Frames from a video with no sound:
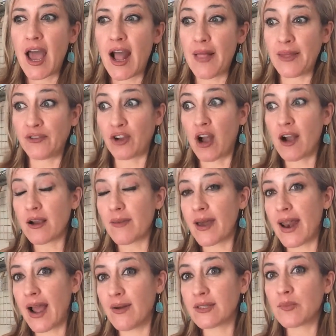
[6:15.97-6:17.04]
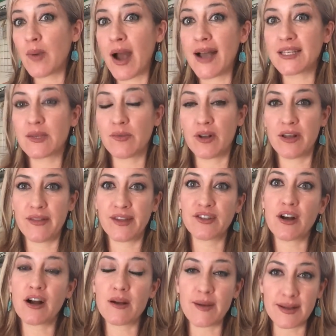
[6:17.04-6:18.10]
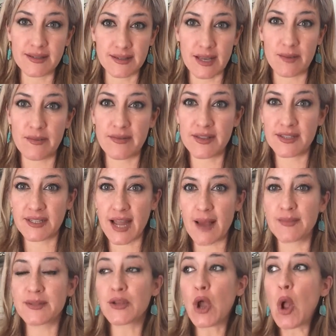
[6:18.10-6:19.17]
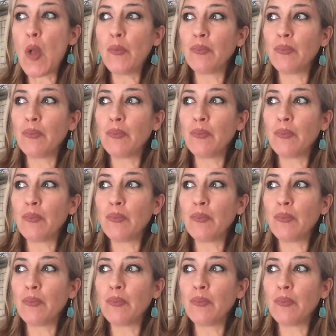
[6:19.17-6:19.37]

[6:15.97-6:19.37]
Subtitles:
They talk about how it's possible, and they talk about some of the steps.